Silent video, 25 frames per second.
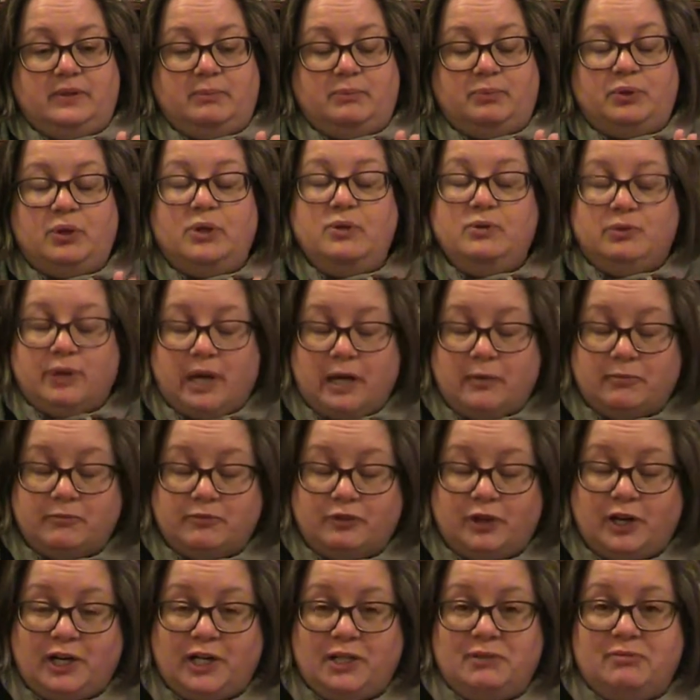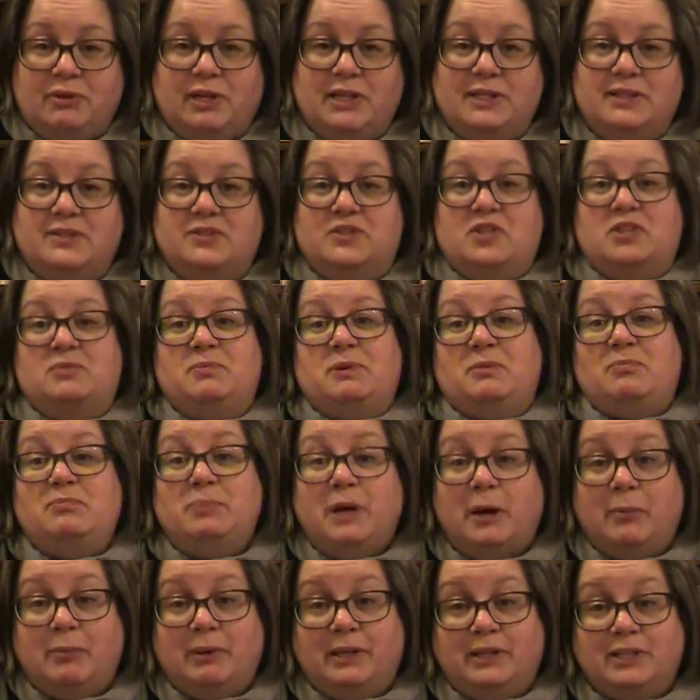programme for I Write has just been
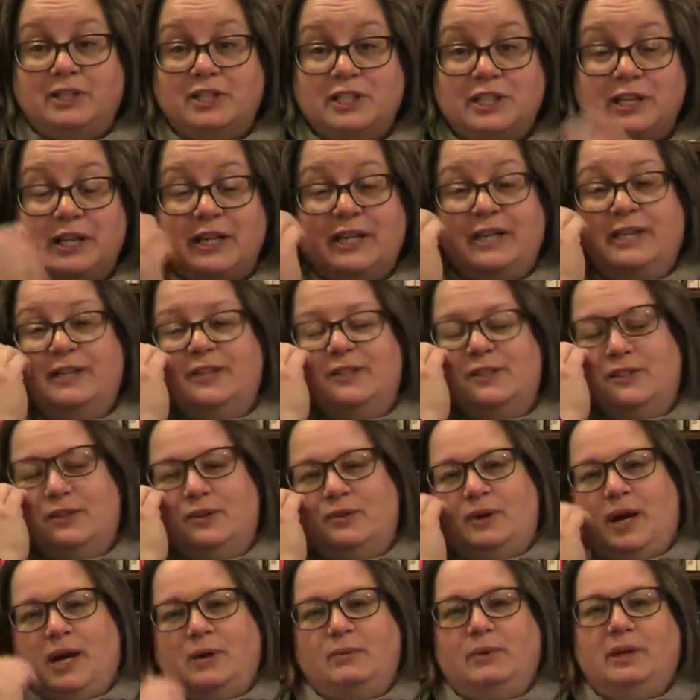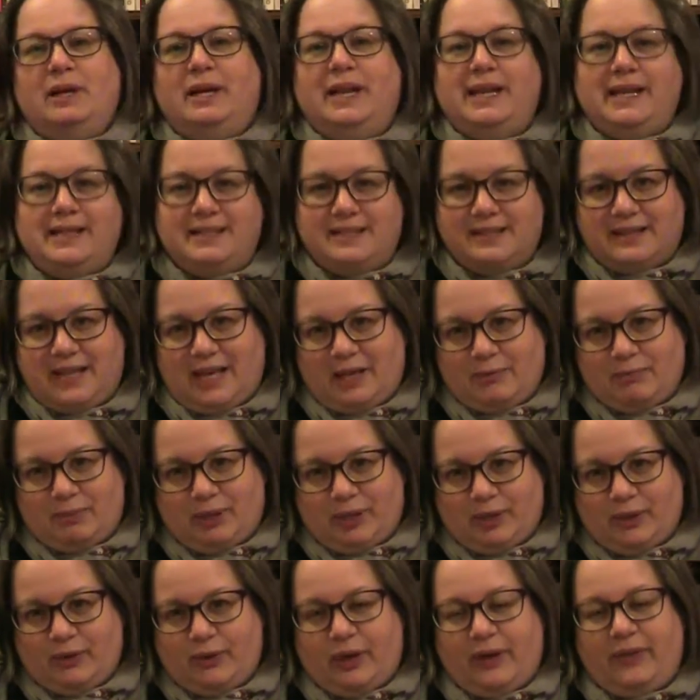published. So I will link to that
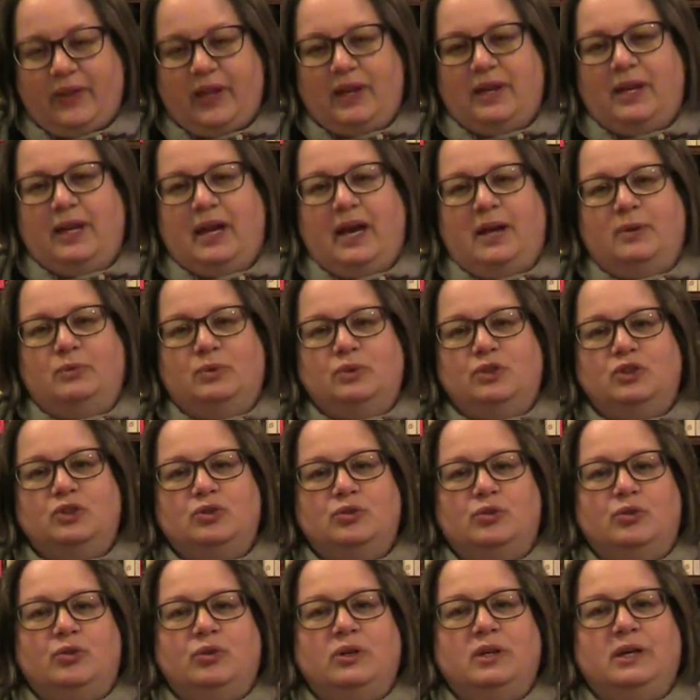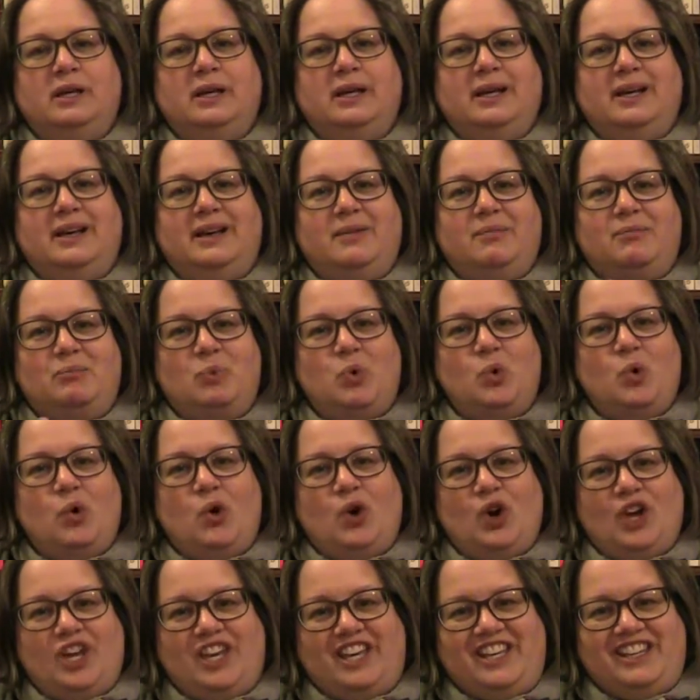below, and then I will talk
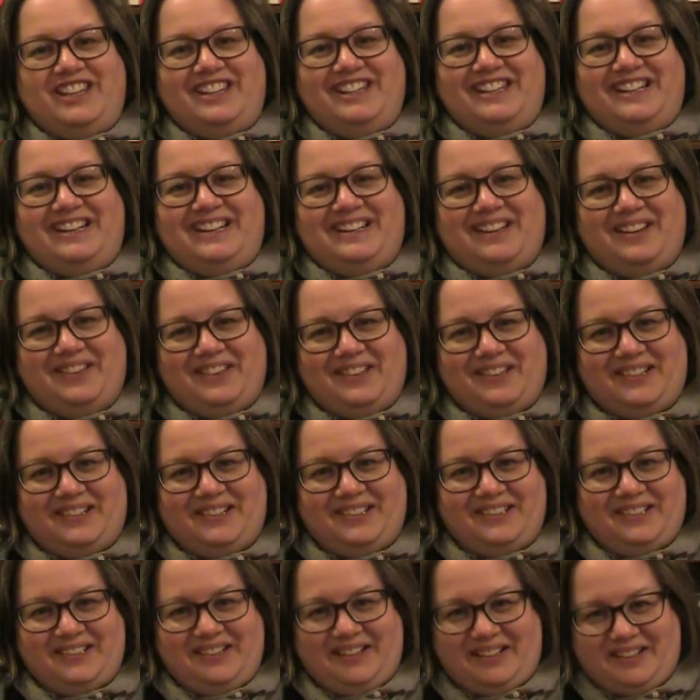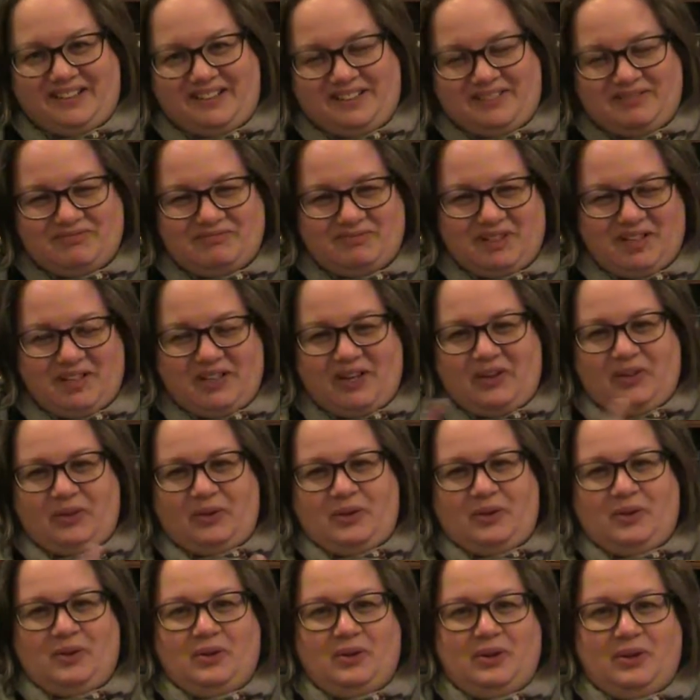more in another
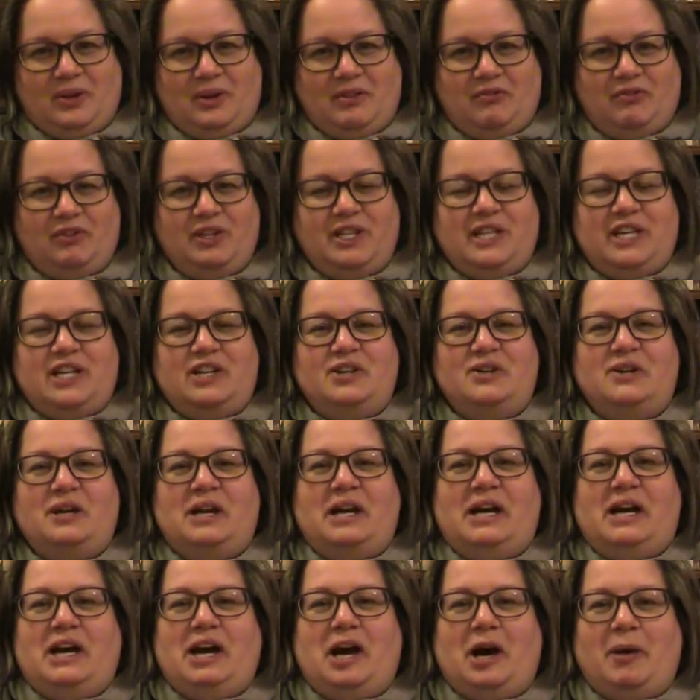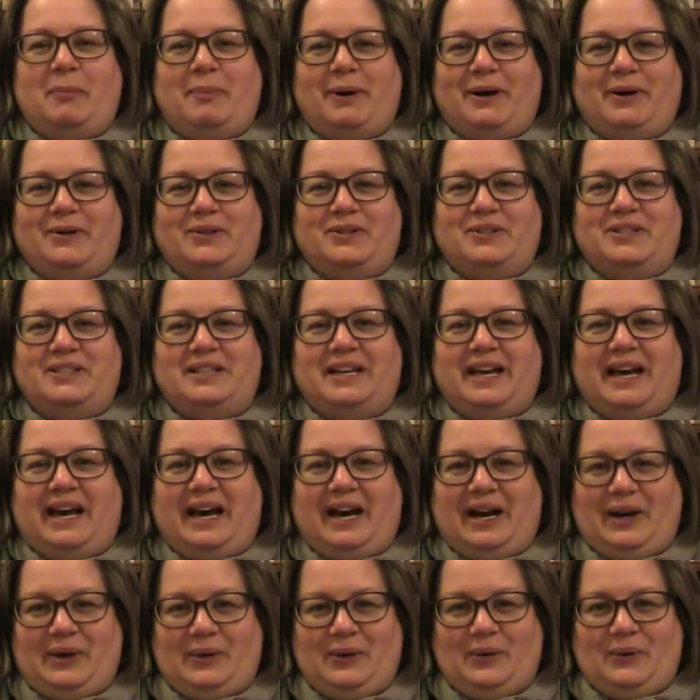video about
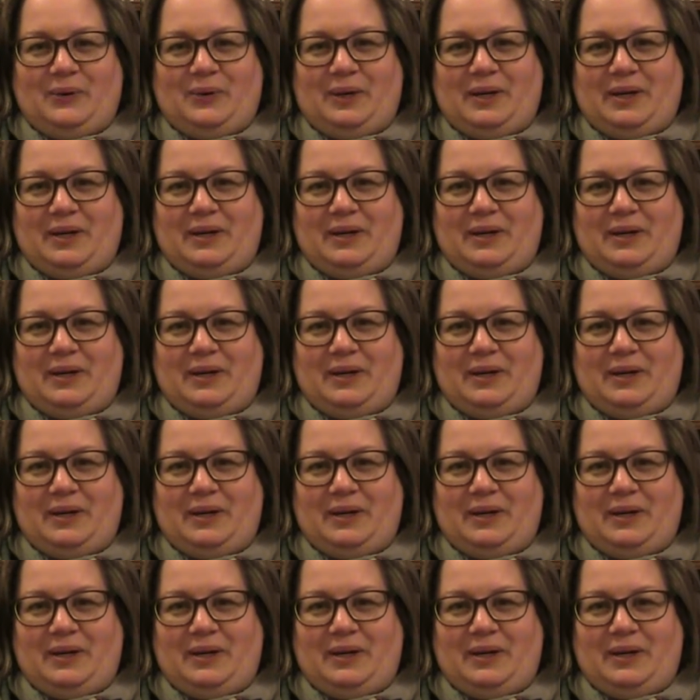how